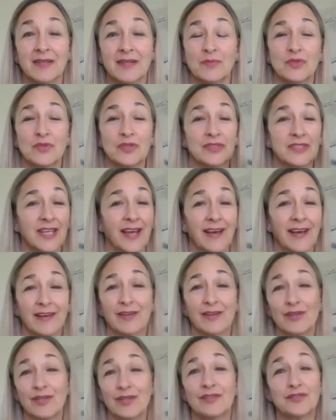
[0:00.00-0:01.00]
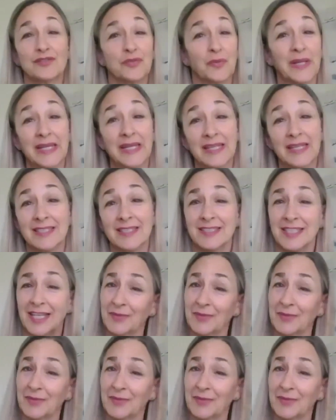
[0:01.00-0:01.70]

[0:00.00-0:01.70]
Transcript: and we'll tackle drainage,